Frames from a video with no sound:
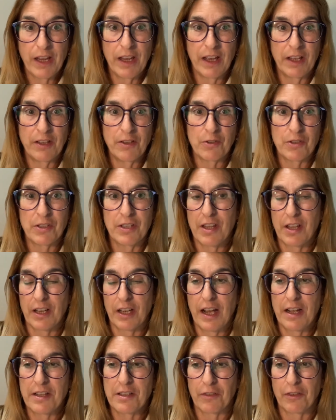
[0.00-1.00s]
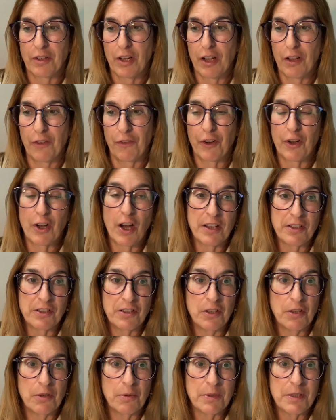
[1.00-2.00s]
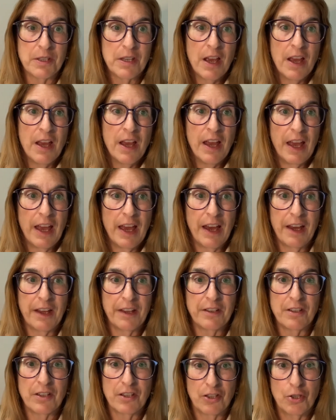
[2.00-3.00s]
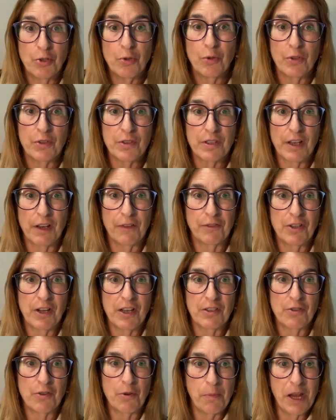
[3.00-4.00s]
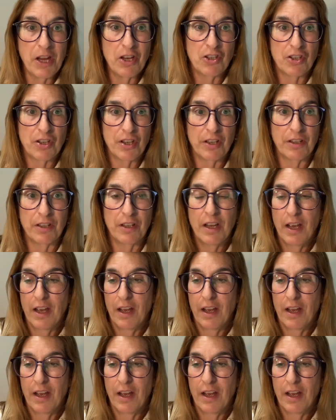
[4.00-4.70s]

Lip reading: and you'll see the kinds of colorful costumes and tools of transformation